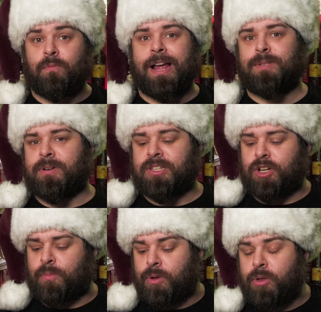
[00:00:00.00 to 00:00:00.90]
raspberry
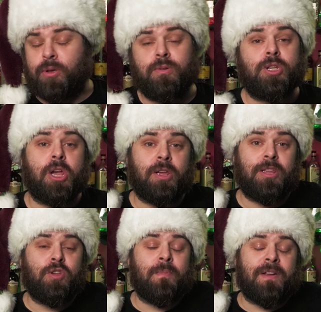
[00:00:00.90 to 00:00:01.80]
syrup you use,
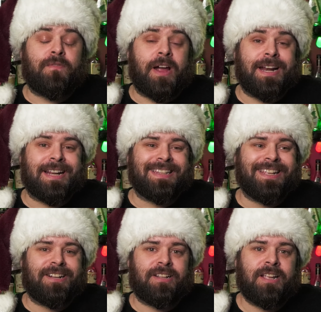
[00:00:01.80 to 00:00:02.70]
you might find it a
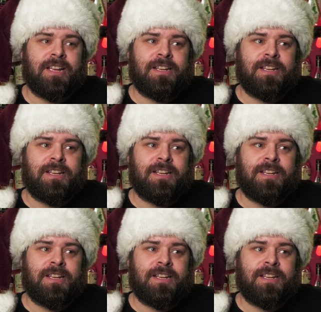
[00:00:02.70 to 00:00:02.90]
little